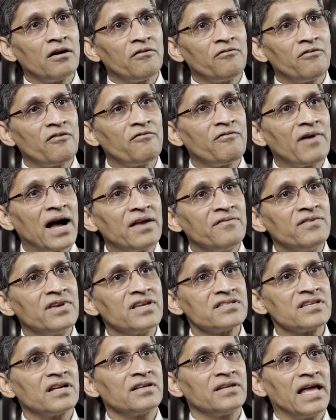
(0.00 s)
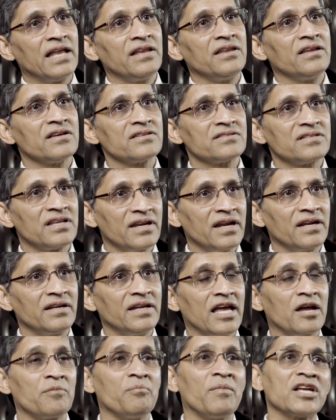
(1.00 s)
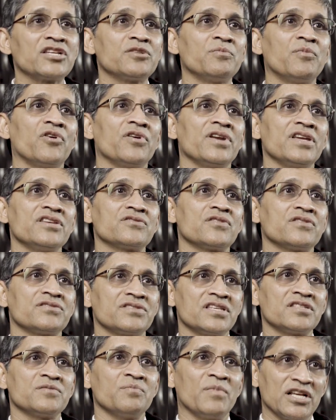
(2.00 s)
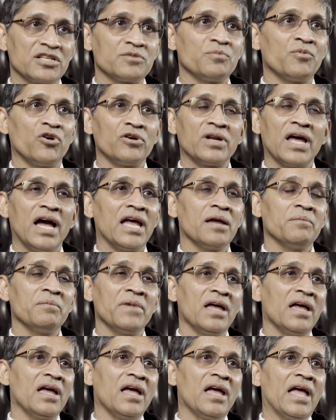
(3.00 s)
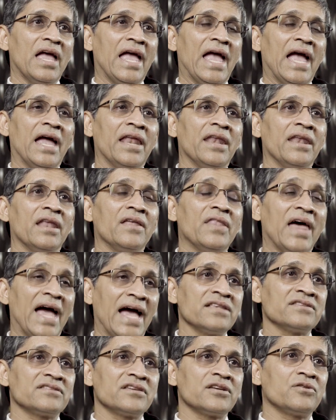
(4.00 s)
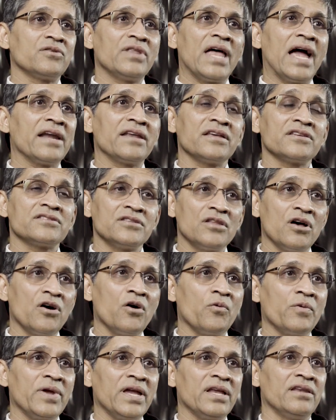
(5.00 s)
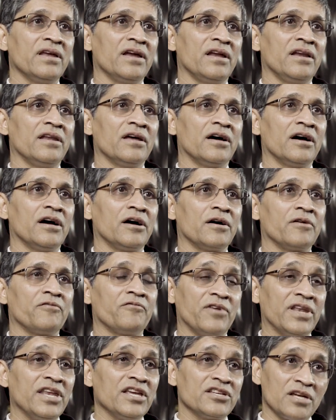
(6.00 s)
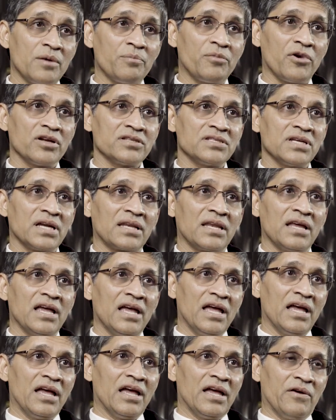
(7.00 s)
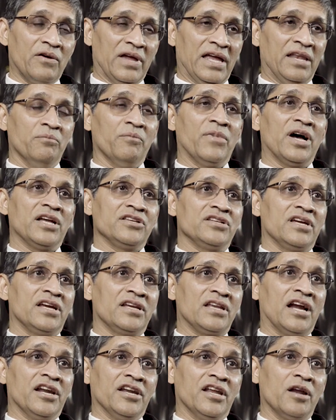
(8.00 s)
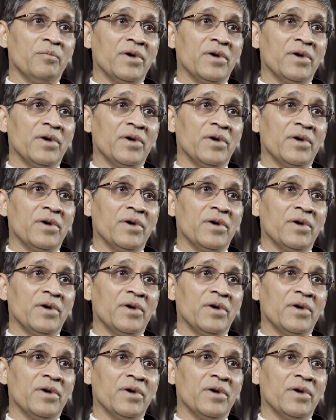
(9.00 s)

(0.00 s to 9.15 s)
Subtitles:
for 5 years or 10 years? Did it take much more resources, much more time? And the answer to that is no. We did finish our project in budget, under